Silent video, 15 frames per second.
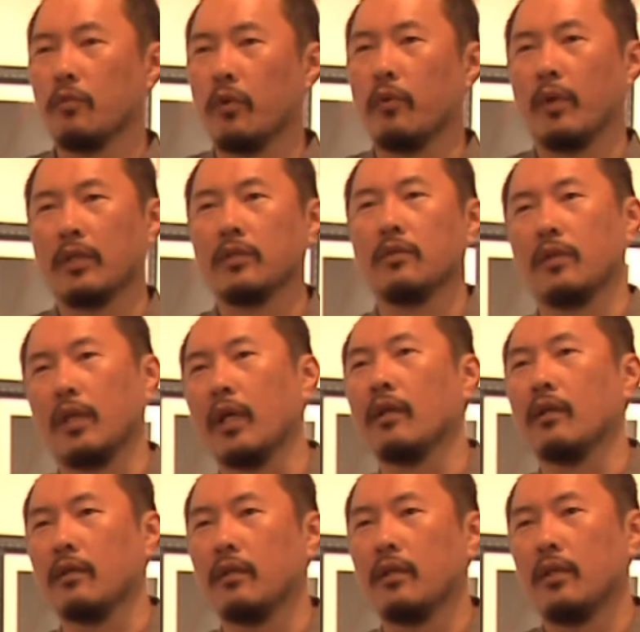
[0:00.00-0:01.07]
we worked
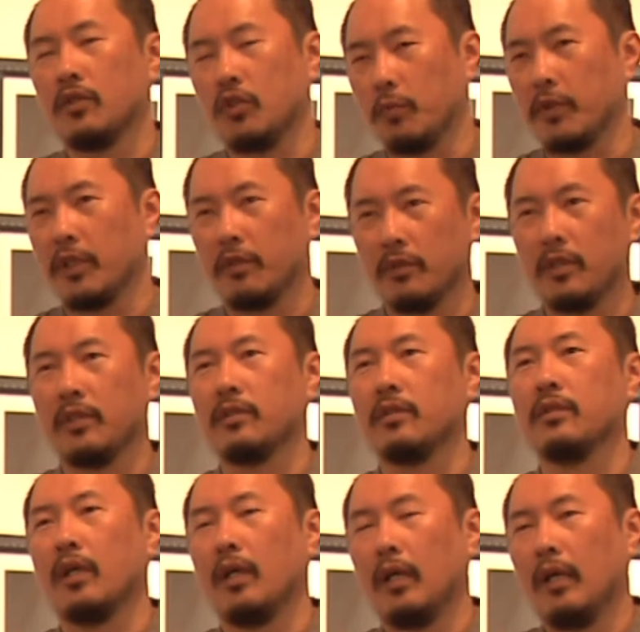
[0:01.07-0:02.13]
together to produce
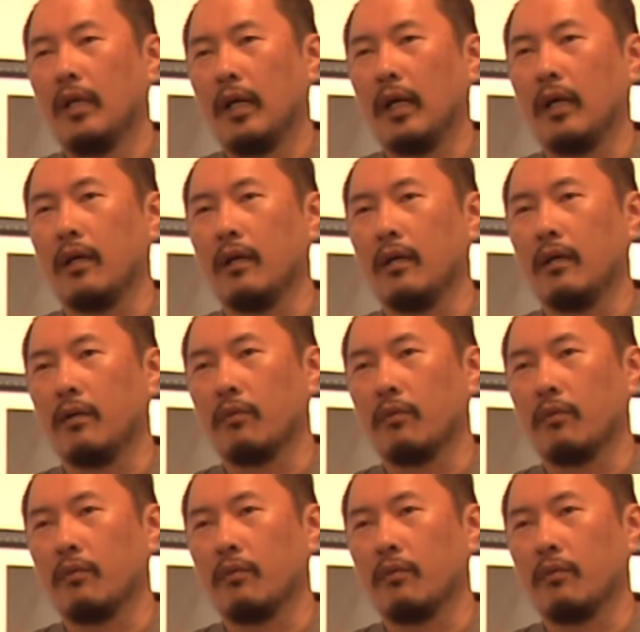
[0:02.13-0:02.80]
this uh,